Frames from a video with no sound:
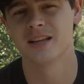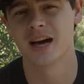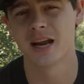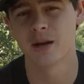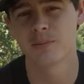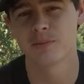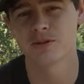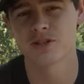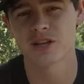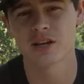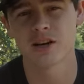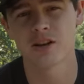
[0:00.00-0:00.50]

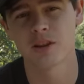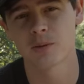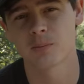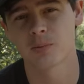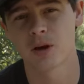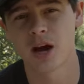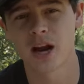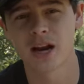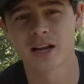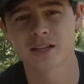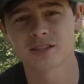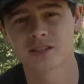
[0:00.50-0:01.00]
90% of the
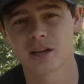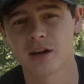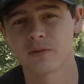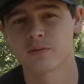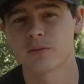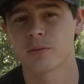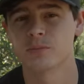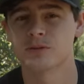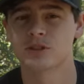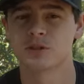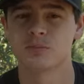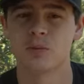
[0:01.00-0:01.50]
products come
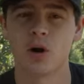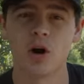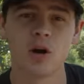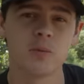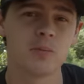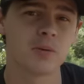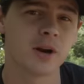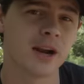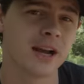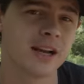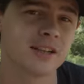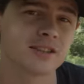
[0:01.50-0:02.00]
from small
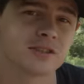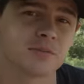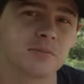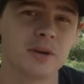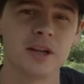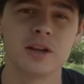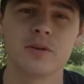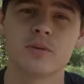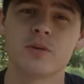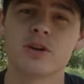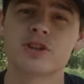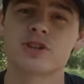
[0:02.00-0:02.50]
brands,
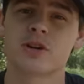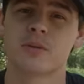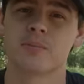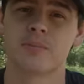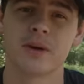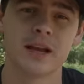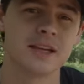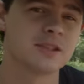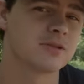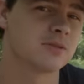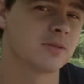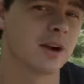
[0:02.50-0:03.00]
many of which are
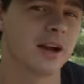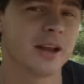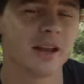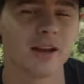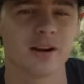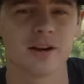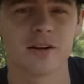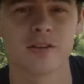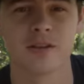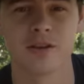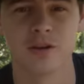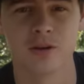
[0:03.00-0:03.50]
based right
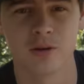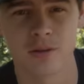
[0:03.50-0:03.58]
here in the